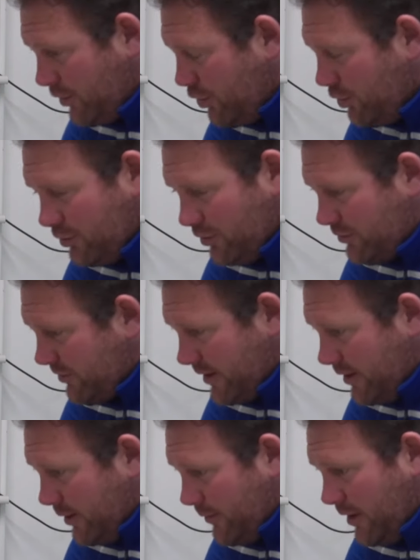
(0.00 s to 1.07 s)
Could not
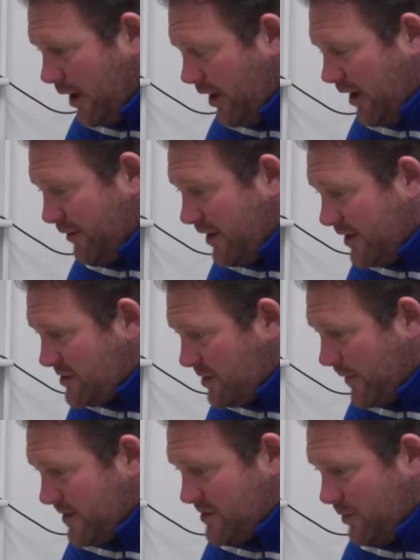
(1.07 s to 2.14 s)
say no. Yeah. I think it's
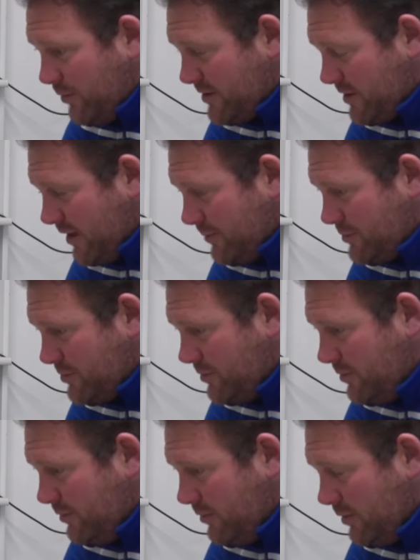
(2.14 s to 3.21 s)
the best deal this club's
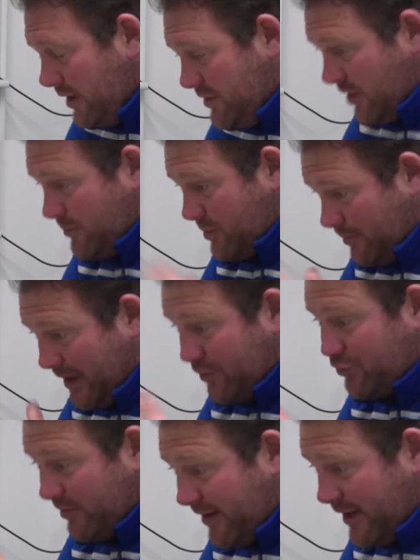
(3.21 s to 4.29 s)
in terms of
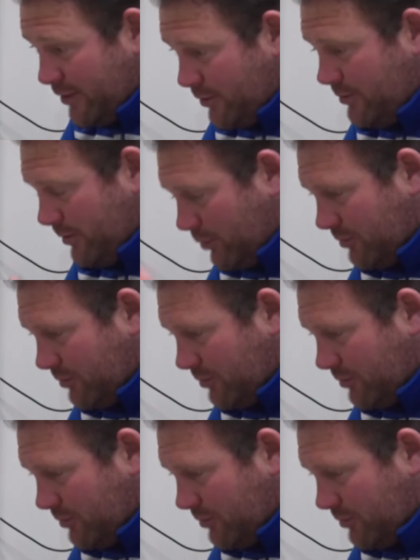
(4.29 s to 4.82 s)
monetary value.